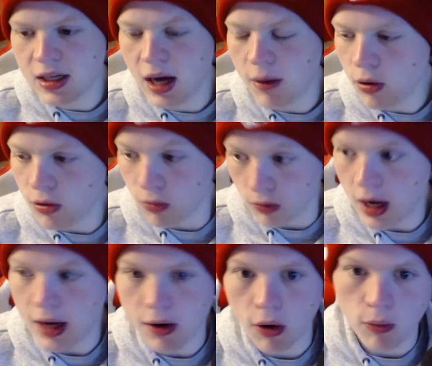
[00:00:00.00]
I wouldn't
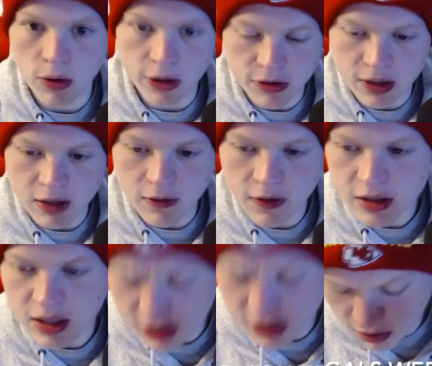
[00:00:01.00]
ride home with their defense.
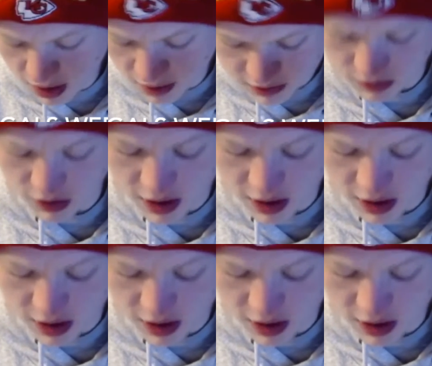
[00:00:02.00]
They do have some great